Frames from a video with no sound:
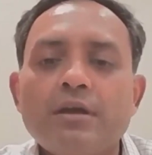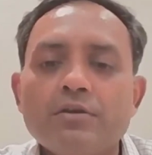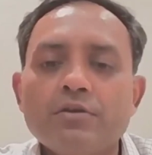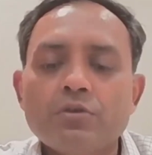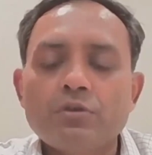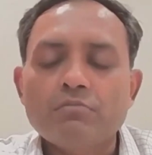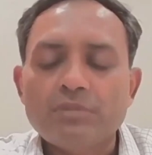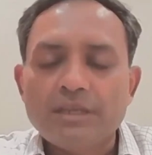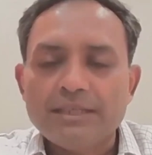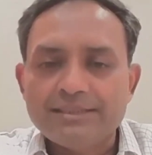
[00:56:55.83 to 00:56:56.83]

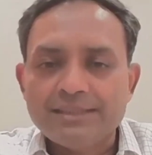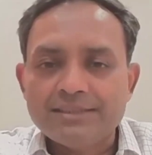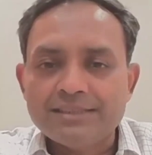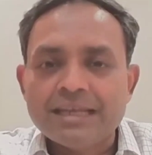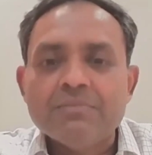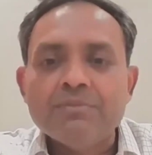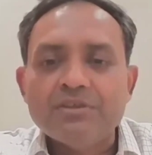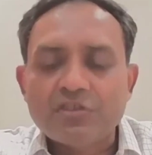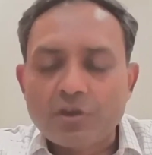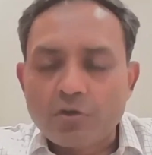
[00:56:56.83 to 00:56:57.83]
let's say
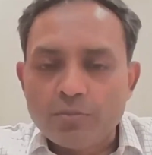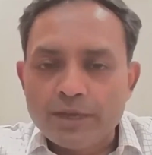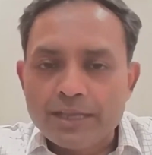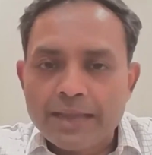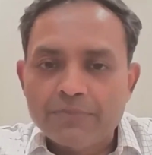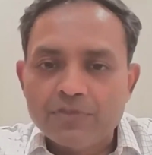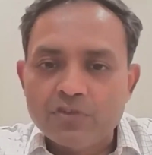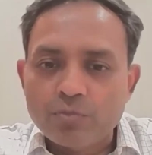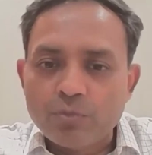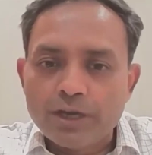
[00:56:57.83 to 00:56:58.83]
sentiments around mid
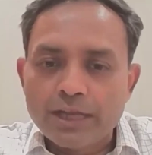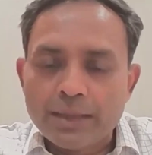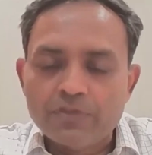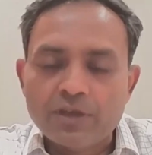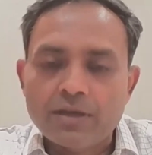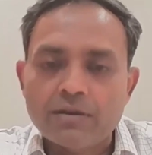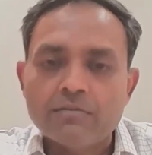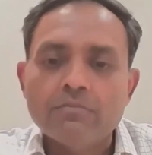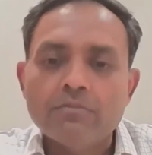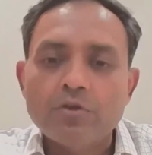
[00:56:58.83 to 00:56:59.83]
caps and small caps
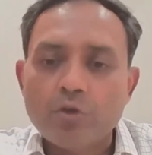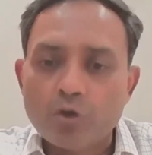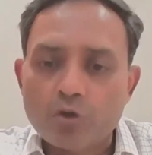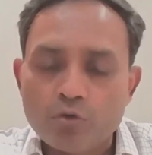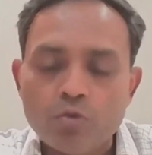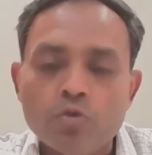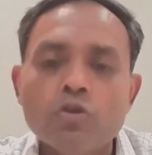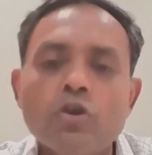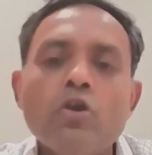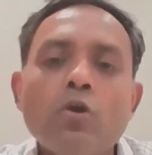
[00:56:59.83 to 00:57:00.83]
are not
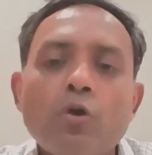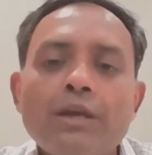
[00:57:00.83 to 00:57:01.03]
good,